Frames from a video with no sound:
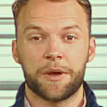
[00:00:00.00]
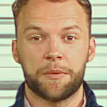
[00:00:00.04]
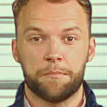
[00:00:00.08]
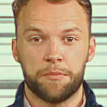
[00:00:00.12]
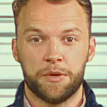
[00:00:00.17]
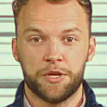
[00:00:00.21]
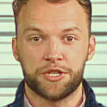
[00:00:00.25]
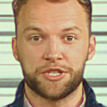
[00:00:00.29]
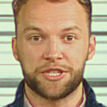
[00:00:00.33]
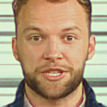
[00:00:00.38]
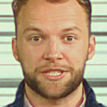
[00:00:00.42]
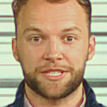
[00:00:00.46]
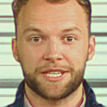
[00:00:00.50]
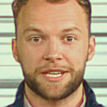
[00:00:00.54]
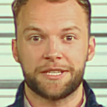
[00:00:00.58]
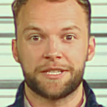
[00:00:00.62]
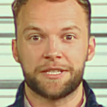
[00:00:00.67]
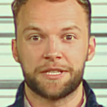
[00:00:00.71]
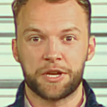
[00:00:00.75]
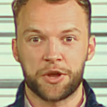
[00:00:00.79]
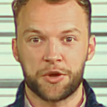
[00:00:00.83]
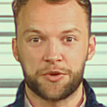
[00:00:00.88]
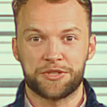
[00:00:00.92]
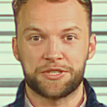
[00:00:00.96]
but she didn't
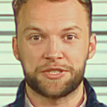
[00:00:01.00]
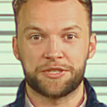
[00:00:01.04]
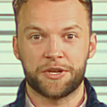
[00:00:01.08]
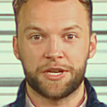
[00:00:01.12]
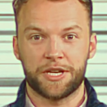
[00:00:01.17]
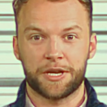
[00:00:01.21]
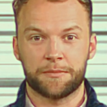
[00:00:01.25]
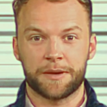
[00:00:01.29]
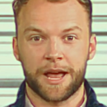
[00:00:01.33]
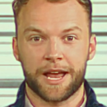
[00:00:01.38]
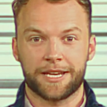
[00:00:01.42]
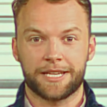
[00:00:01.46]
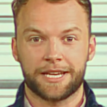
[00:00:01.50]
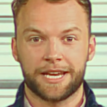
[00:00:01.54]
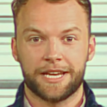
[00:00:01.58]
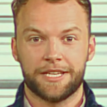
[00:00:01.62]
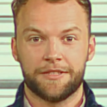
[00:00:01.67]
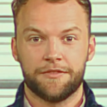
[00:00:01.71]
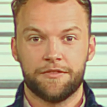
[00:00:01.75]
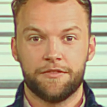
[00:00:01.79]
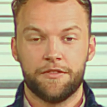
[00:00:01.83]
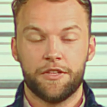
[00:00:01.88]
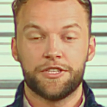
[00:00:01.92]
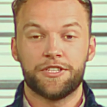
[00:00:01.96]
know shit about
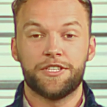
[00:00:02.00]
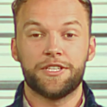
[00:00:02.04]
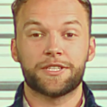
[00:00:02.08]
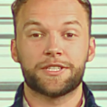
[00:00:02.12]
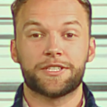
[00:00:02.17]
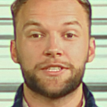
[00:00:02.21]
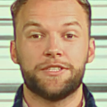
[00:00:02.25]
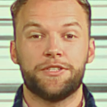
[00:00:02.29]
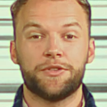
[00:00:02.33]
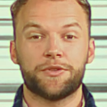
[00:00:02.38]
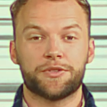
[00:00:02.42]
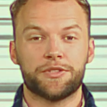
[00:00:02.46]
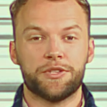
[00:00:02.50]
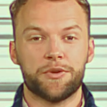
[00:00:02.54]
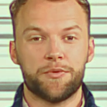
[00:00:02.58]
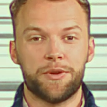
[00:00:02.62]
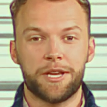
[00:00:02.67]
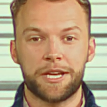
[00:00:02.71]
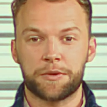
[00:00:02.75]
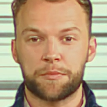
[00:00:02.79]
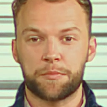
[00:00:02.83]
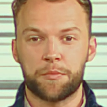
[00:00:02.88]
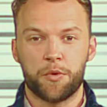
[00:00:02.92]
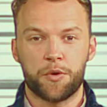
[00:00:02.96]
any fucking
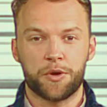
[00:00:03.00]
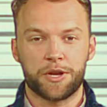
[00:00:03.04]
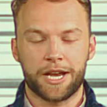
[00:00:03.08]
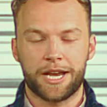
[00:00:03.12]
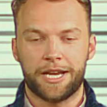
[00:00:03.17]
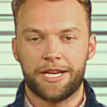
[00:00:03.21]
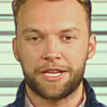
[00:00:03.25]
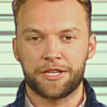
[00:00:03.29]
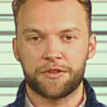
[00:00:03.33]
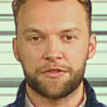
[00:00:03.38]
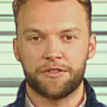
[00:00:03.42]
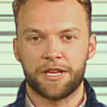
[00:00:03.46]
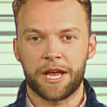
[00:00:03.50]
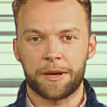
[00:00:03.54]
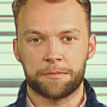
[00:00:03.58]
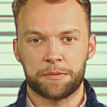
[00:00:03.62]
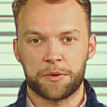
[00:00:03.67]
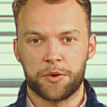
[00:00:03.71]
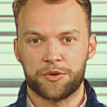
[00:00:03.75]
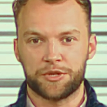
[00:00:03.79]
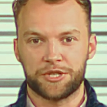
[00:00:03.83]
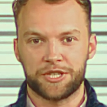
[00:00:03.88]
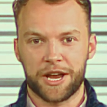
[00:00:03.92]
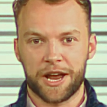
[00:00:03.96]
misusery or any of that
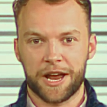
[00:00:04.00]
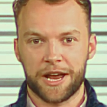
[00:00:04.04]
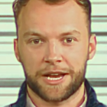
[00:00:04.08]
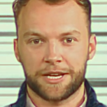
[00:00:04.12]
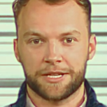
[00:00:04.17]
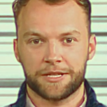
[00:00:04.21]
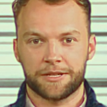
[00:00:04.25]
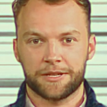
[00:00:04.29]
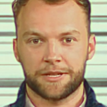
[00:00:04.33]
bullshit.